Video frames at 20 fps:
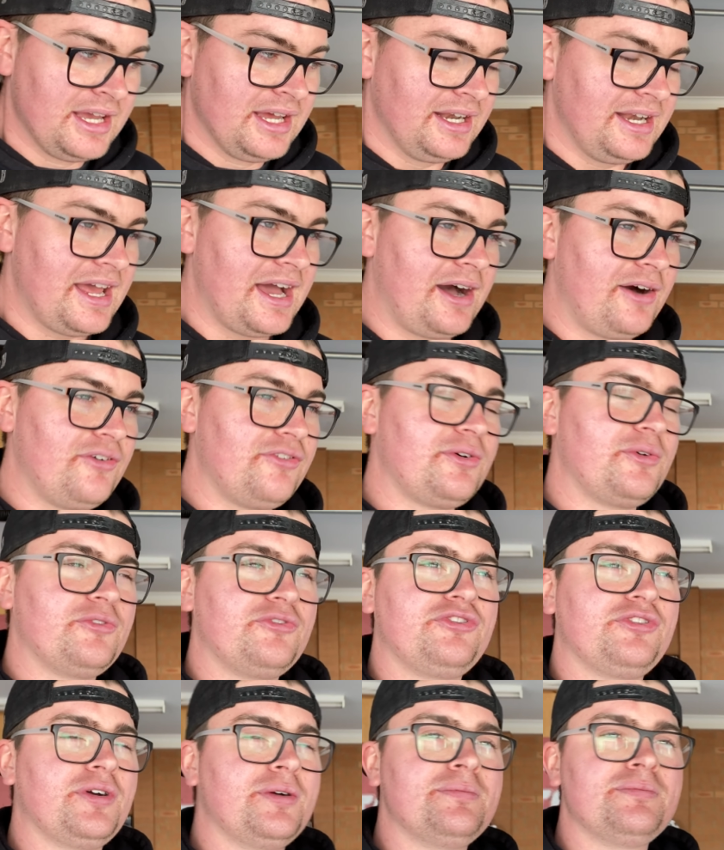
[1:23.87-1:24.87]
Now,
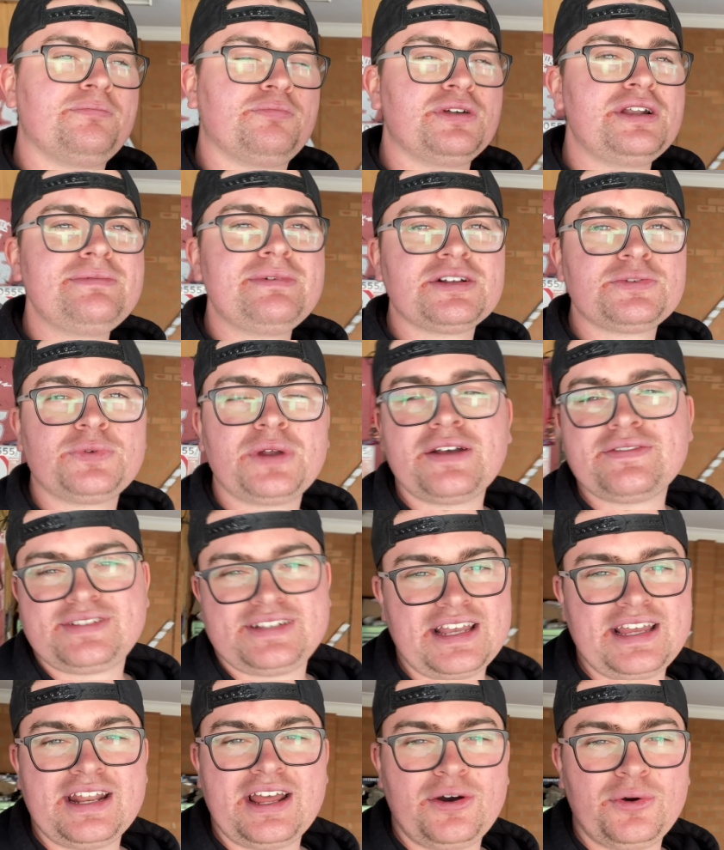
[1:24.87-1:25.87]
from pretty much what I've
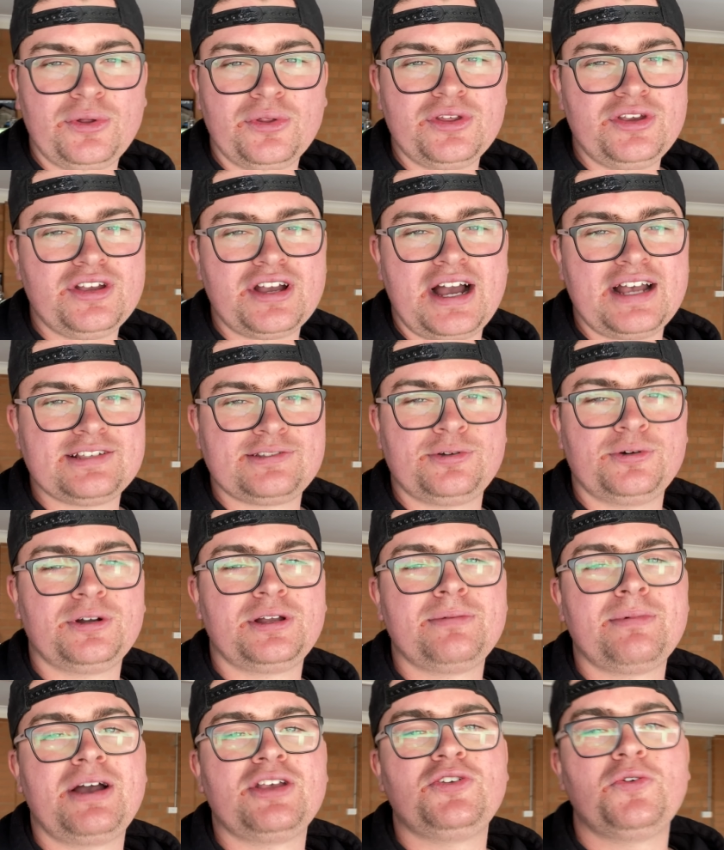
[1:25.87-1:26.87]
seen all of you guys
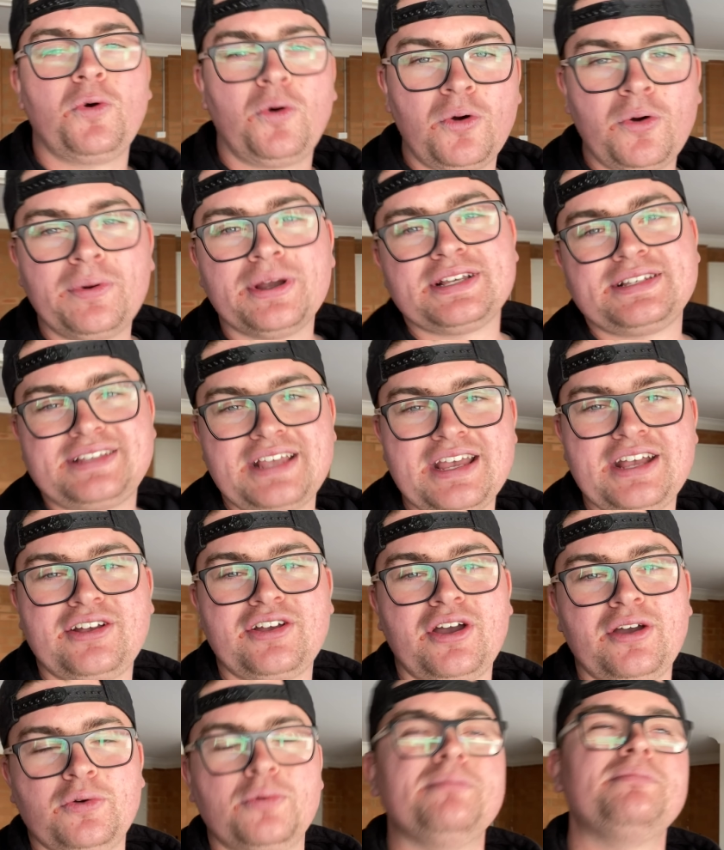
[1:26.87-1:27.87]
talking about, you all wanna see it
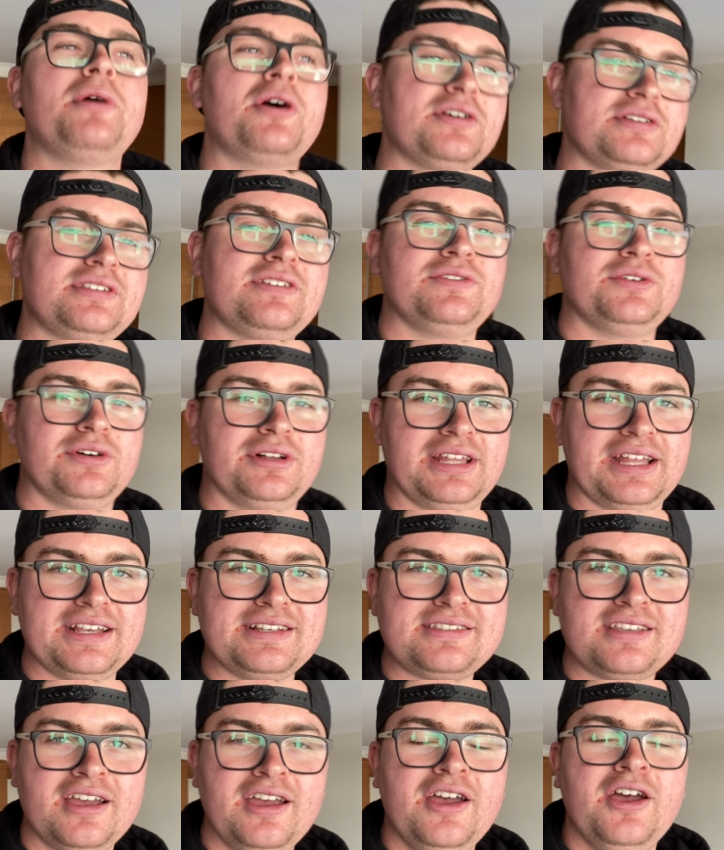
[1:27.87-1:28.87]
go, well, most of you at
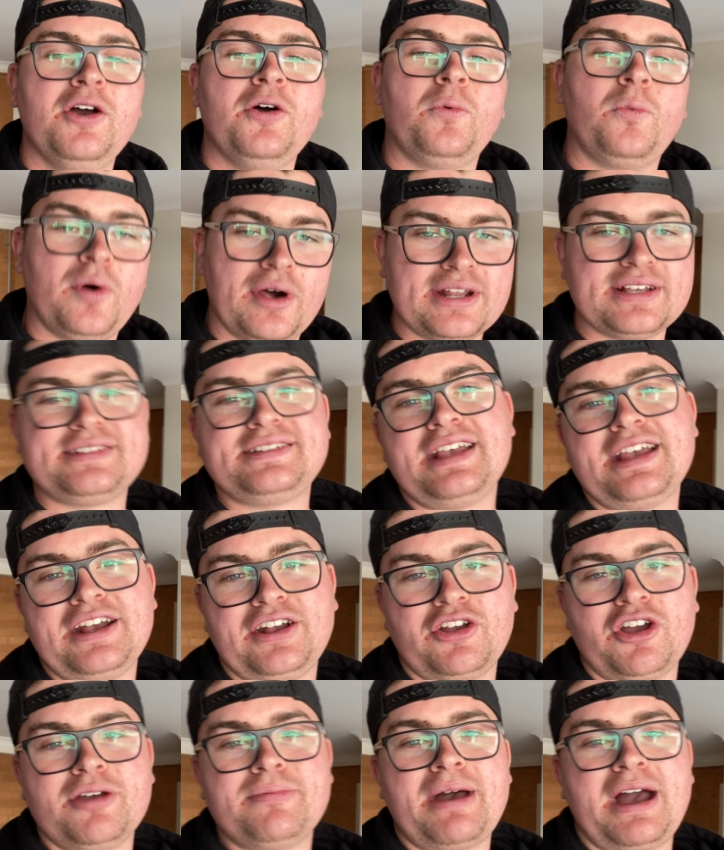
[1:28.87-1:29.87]
least, wanna see it
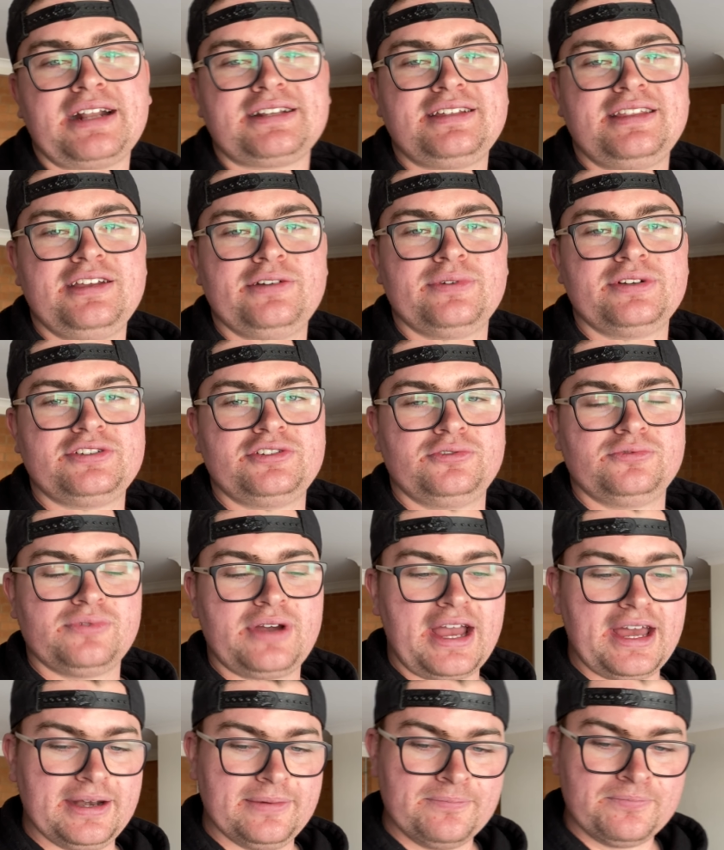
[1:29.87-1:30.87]
go back to the original
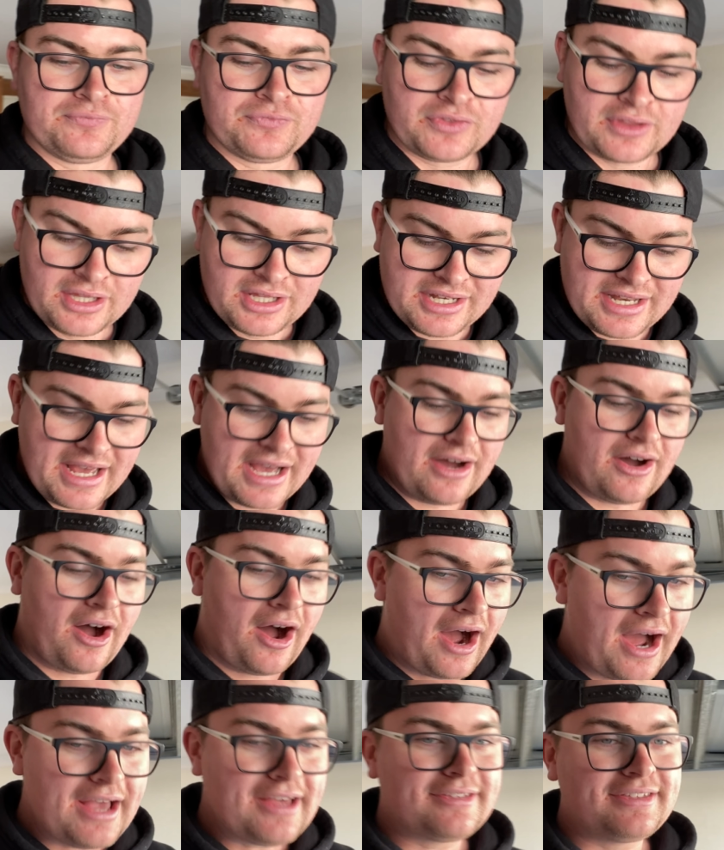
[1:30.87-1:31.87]
red. Now,
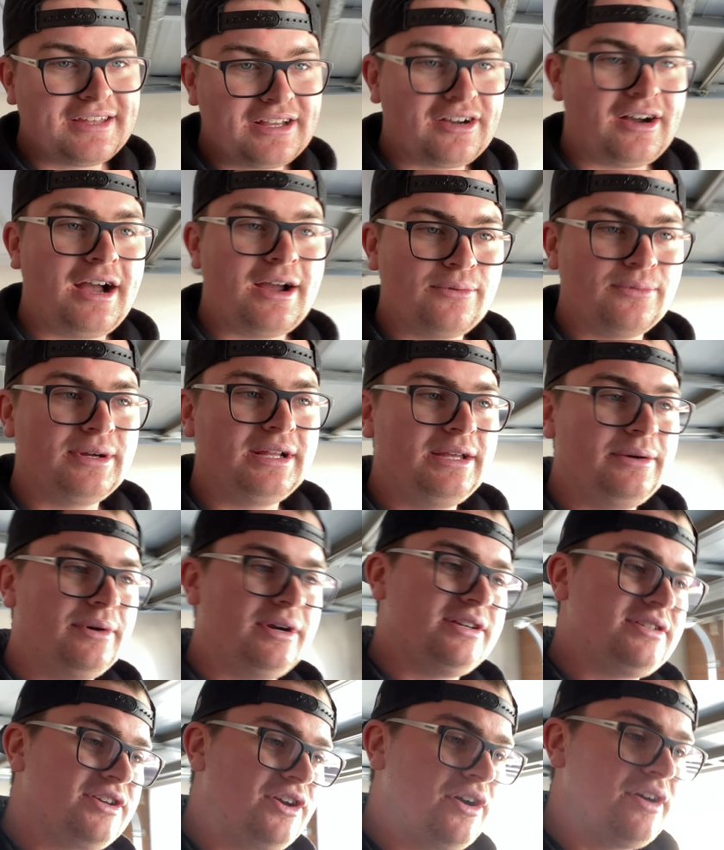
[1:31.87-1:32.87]
I think I really
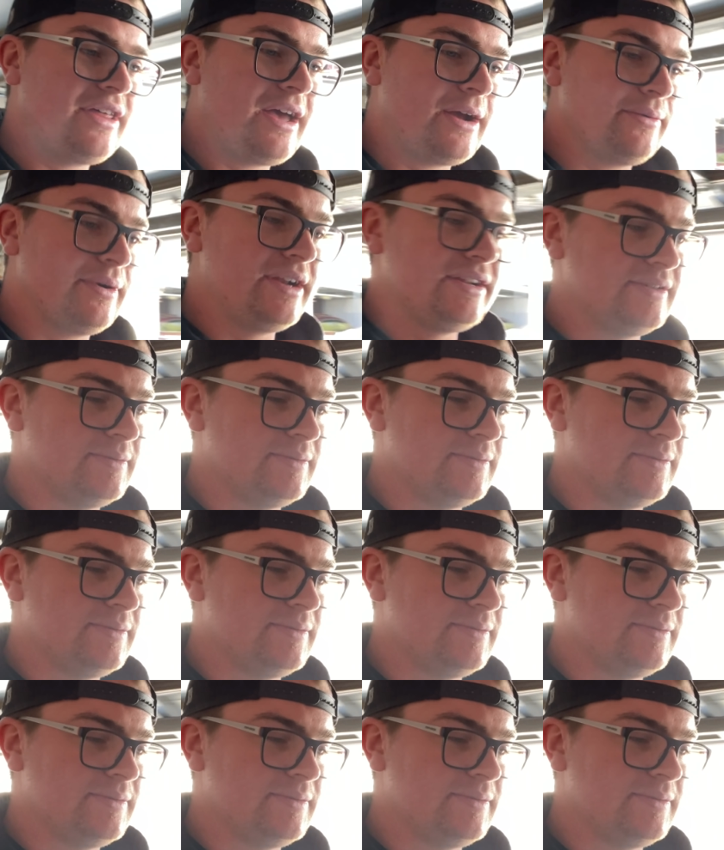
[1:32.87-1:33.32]
want it to go that red as